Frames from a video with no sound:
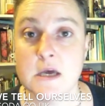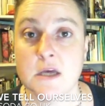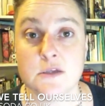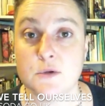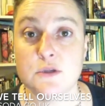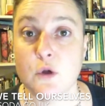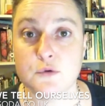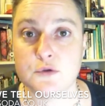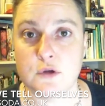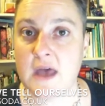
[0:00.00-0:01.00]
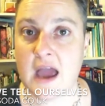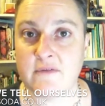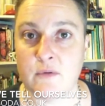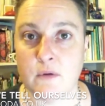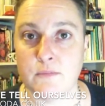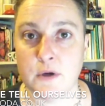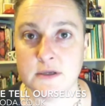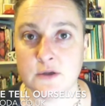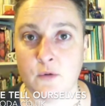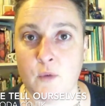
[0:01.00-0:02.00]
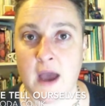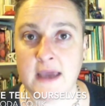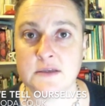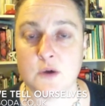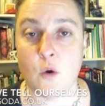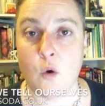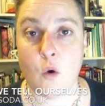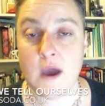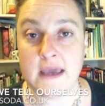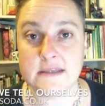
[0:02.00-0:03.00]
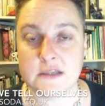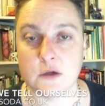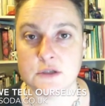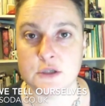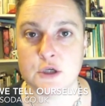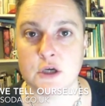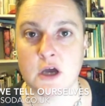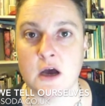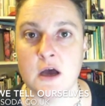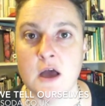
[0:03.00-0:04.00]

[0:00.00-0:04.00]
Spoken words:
So it's not true that everyone puts on weight or eats lots of sugar,